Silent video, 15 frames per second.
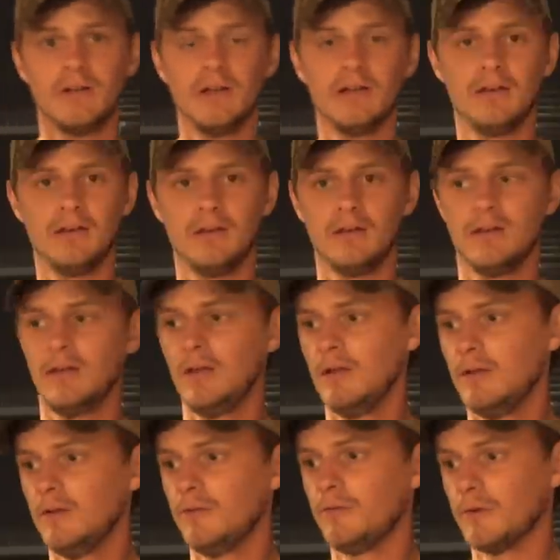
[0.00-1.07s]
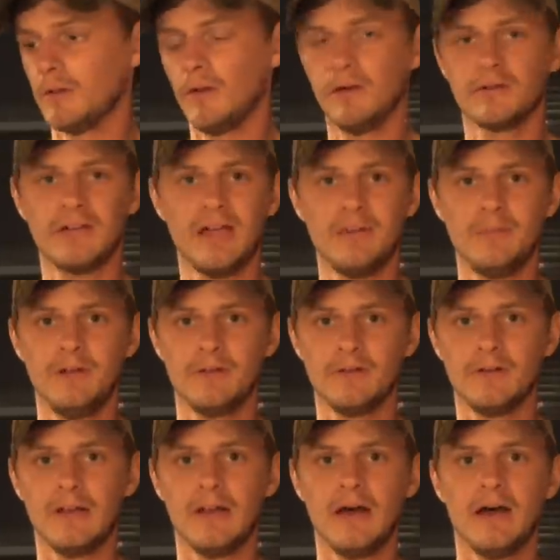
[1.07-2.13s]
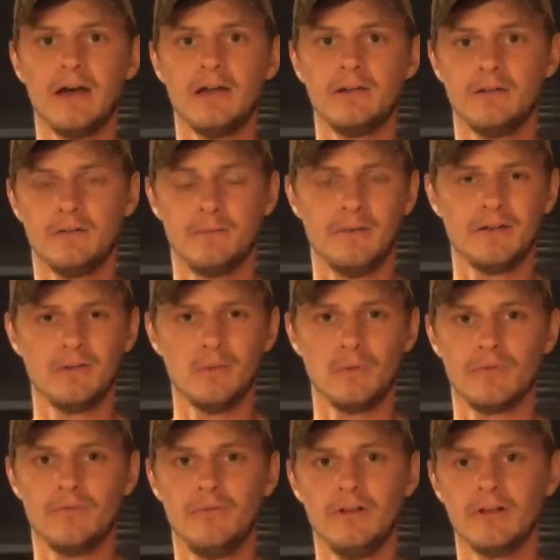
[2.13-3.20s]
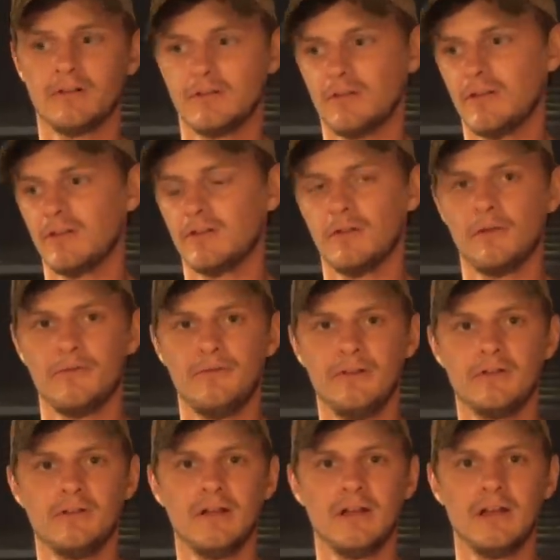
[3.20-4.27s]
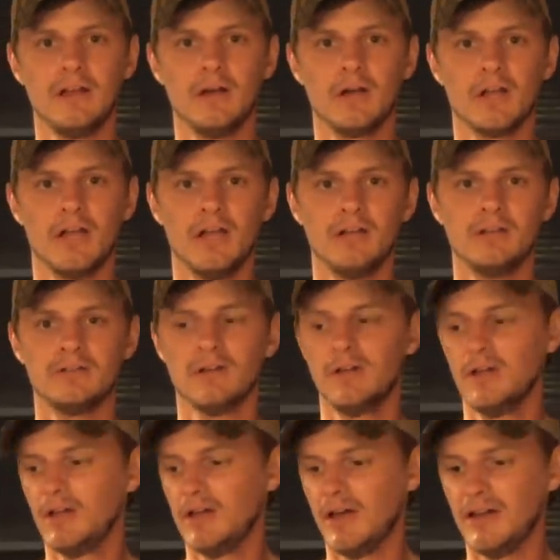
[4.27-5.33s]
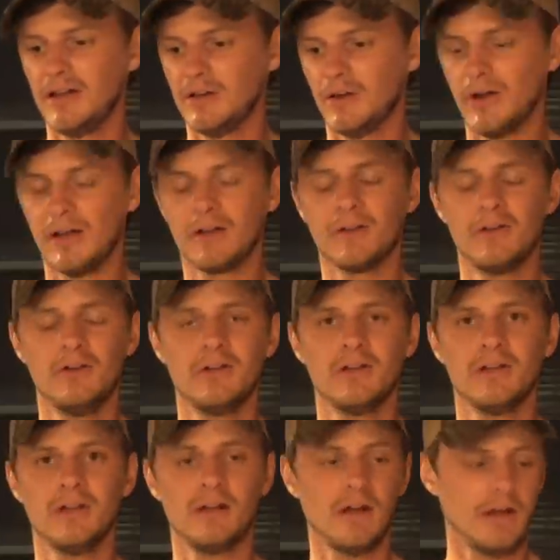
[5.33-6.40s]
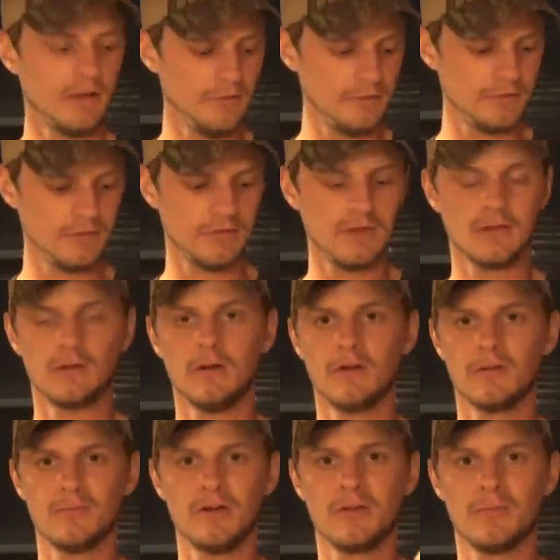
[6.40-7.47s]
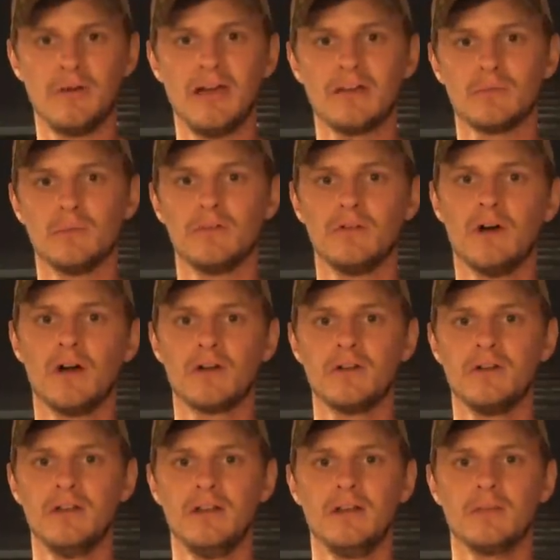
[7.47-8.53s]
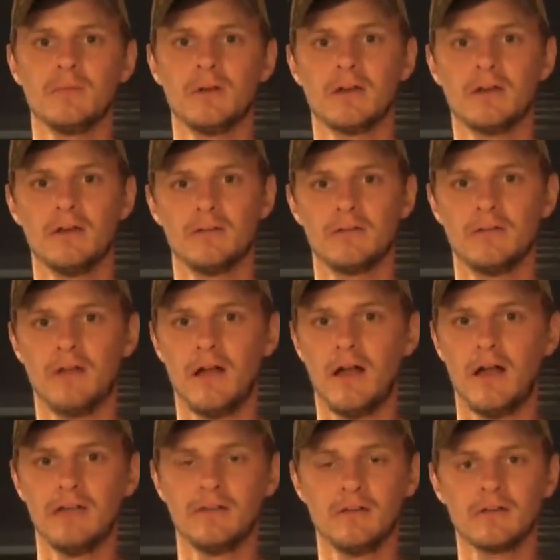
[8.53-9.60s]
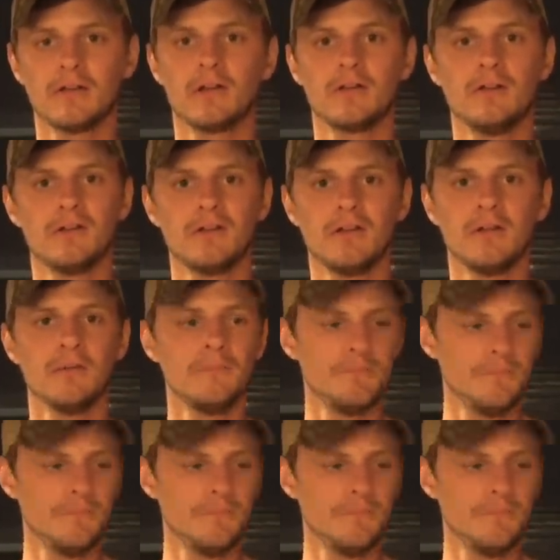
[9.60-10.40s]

And for a long time, neither did I, especially with fish because I started fishing at a young age. I didn't know how to cook it. And I used to think largemouth bass was not good eating because I sucked at cooking.